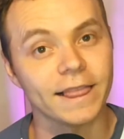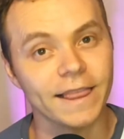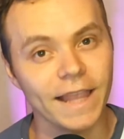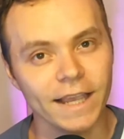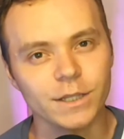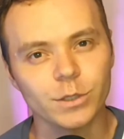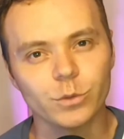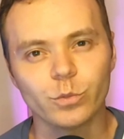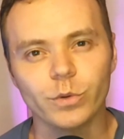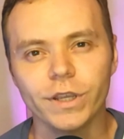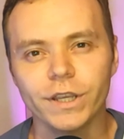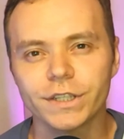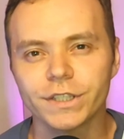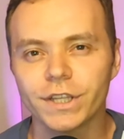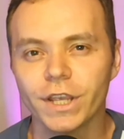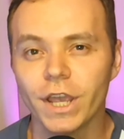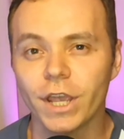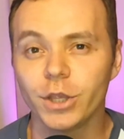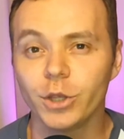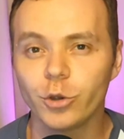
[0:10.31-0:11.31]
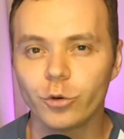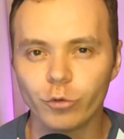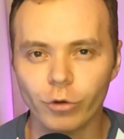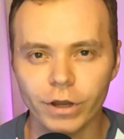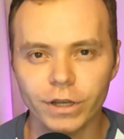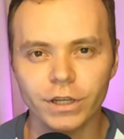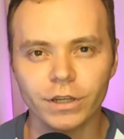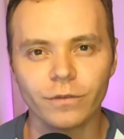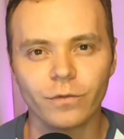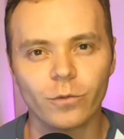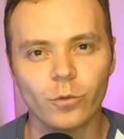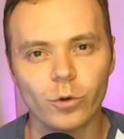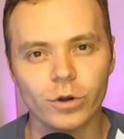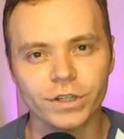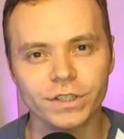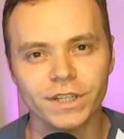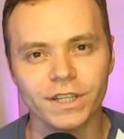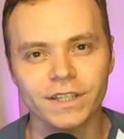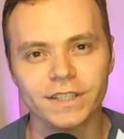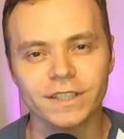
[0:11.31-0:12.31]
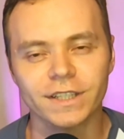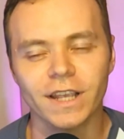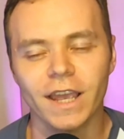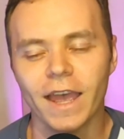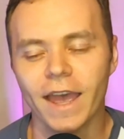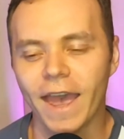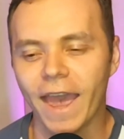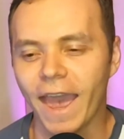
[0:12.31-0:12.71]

Last week's Ukrainian forces